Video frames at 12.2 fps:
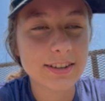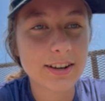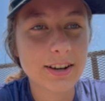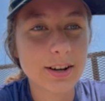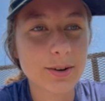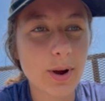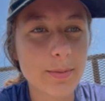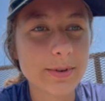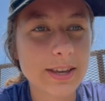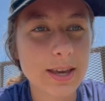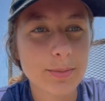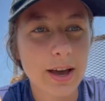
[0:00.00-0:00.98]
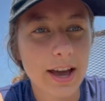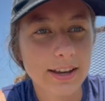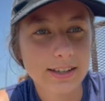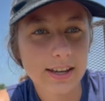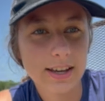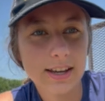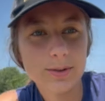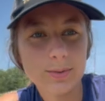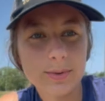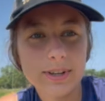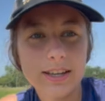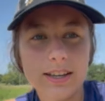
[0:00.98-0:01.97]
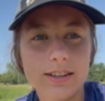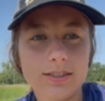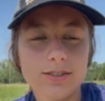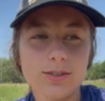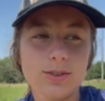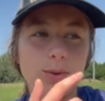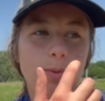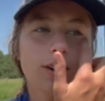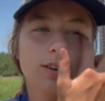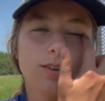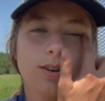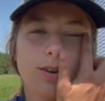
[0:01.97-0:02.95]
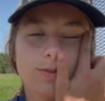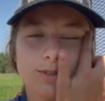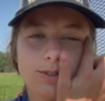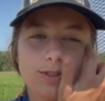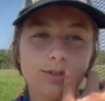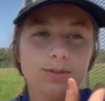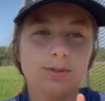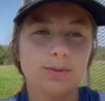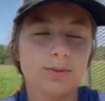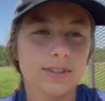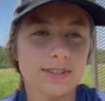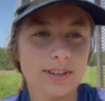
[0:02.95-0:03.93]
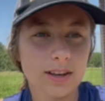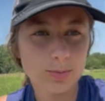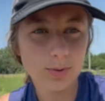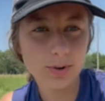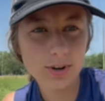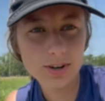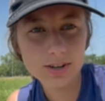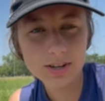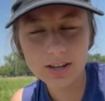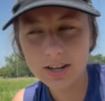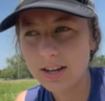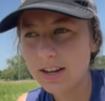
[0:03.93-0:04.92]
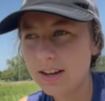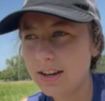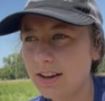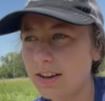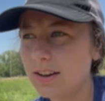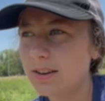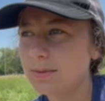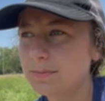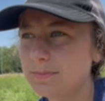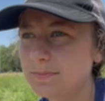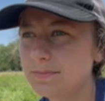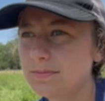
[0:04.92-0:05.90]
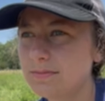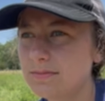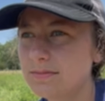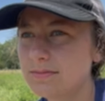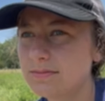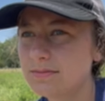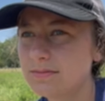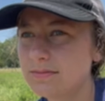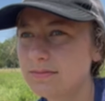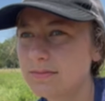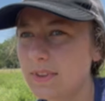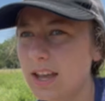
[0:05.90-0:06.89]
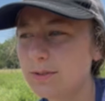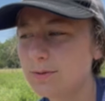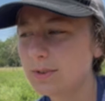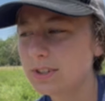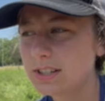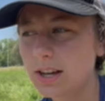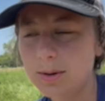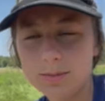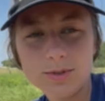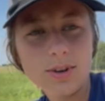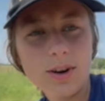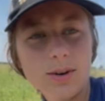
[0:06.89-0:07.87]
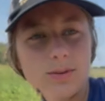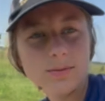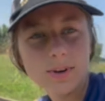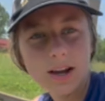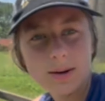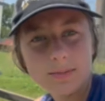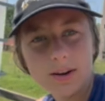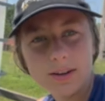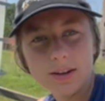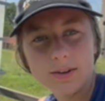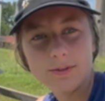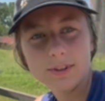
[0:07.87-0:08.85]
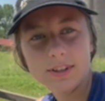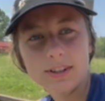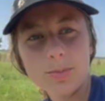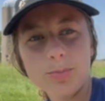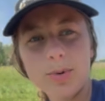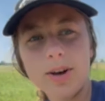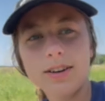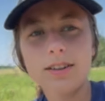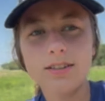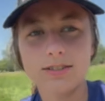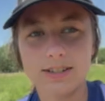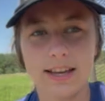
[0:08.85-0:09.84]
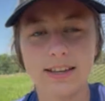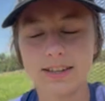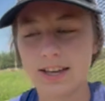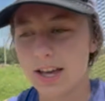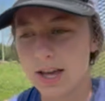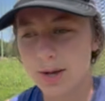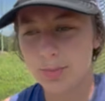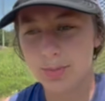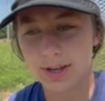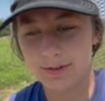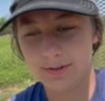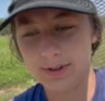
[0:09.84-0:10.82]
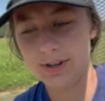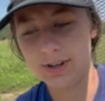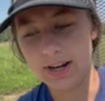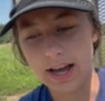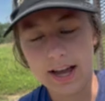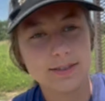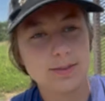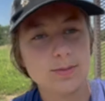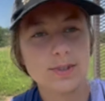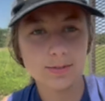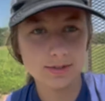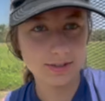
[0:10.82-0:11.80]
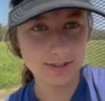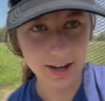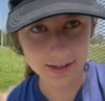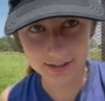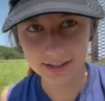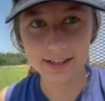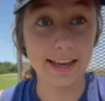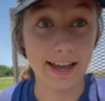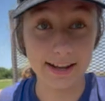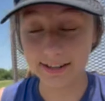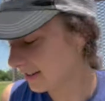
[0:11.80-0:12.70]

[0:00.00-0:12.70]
Uh, Robbie came back and we took the water over to the South Poll herd um, and filled it up. So I'm now here filling up another tank, but I figured I have some time to talk again.